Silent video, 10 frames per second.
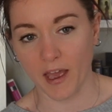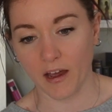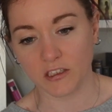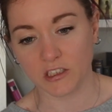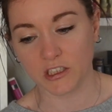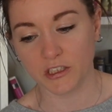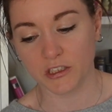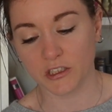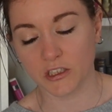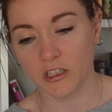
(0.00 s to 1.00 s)
out
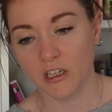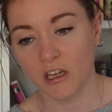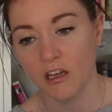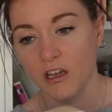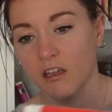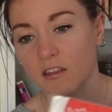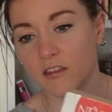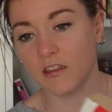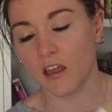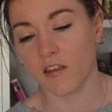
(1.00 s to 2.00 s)

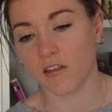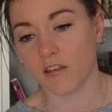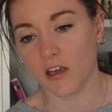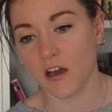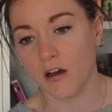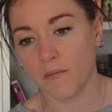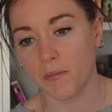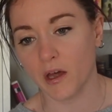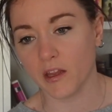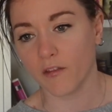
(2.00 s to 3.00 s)
this year,
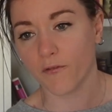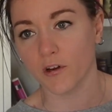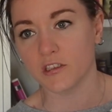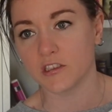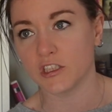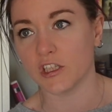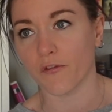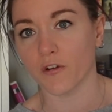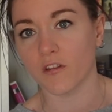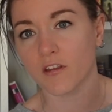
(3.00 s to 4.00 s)
but that's for a
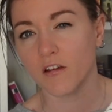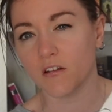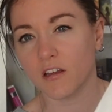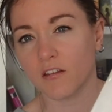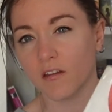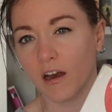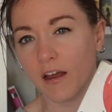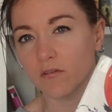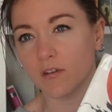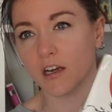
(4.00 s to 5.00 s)
different series that I
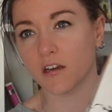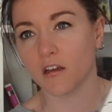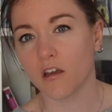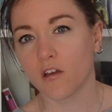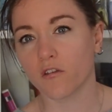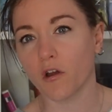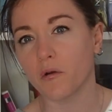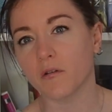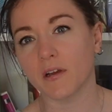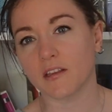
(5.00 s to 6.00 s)
haven't read, so I
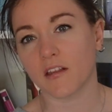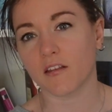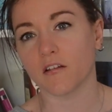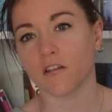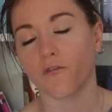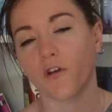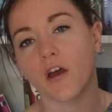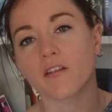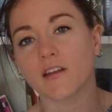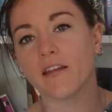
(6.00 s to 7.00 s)
want to read this series
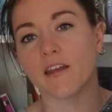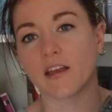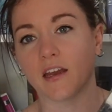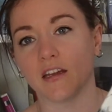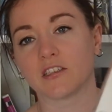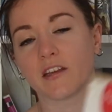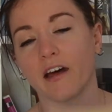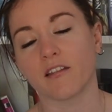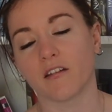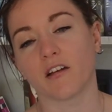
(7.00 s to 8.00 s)
first and then get into
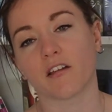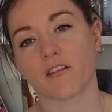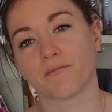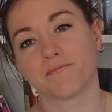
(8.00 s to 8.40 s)
that series.